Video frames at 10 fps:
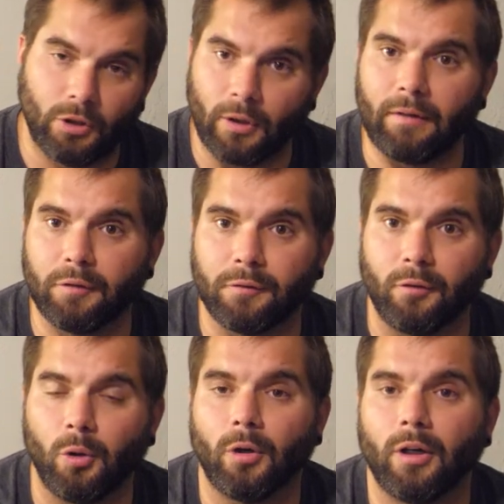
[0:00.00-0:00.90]
great for
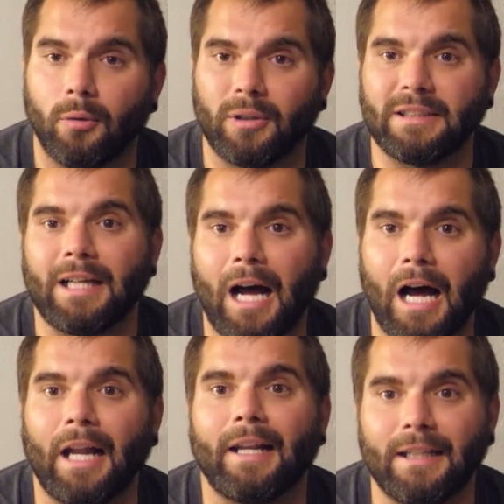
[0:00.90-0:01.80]
Florida when it's
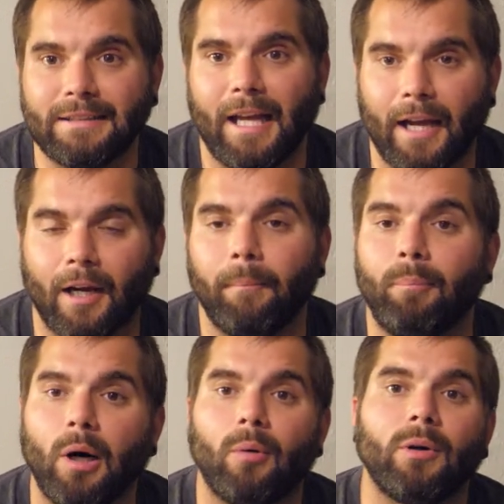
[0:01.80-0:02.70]
hot as heck.
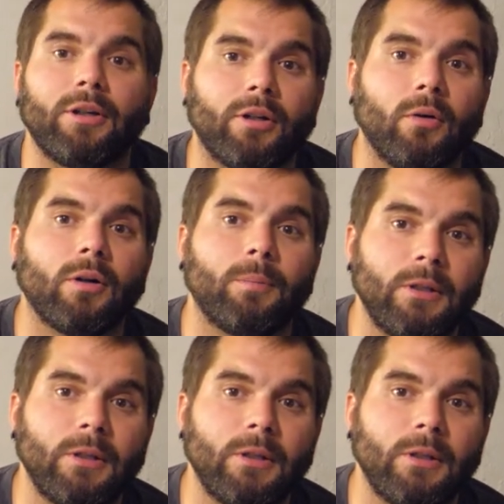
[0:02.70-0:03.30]
But when you're going to